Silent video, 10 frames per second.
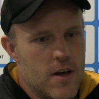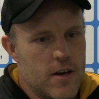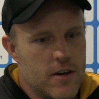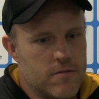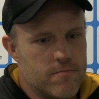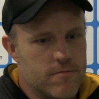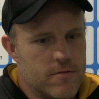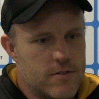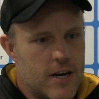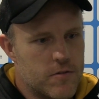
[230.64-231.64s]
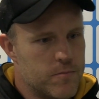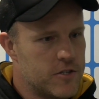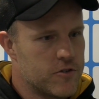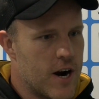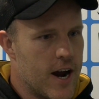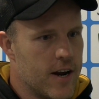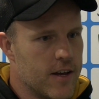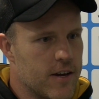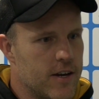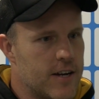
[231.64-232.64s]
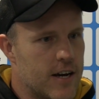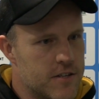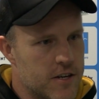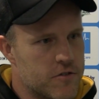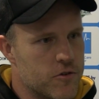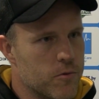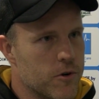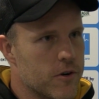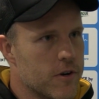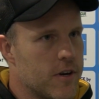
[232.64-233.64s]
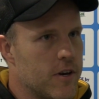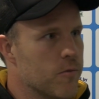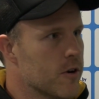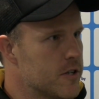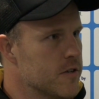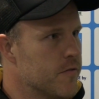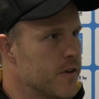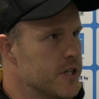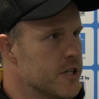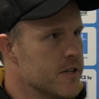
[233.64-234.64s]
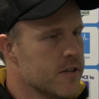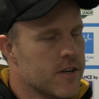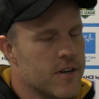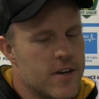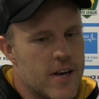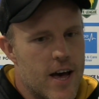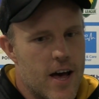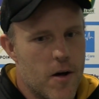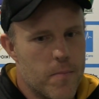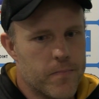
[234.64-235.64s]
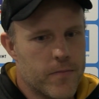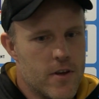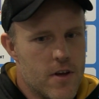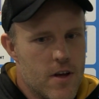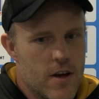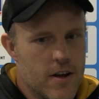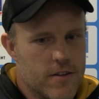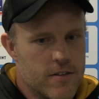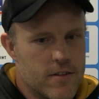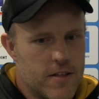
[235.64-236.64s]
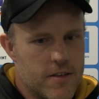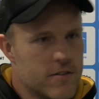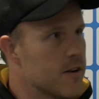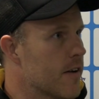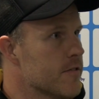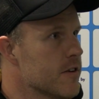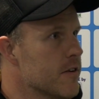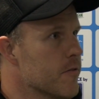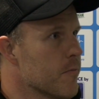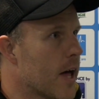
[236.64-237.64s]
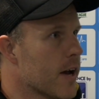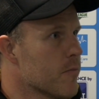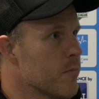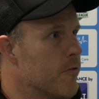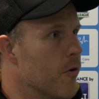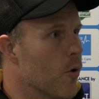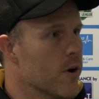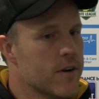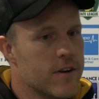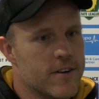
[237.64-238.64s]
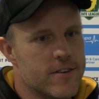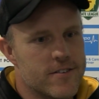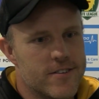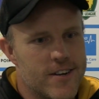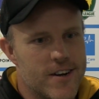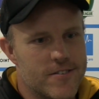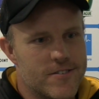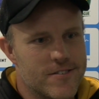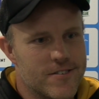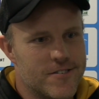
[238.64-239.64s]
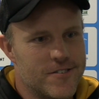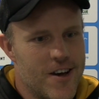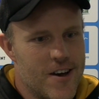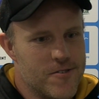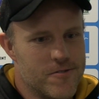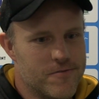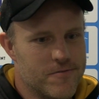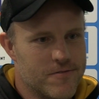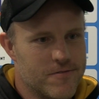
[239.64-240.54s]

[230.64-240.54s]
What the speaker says: he doesn't miss training, he does extra work, he watches vision, and they're things that I haven't seen from Blake before, and it's no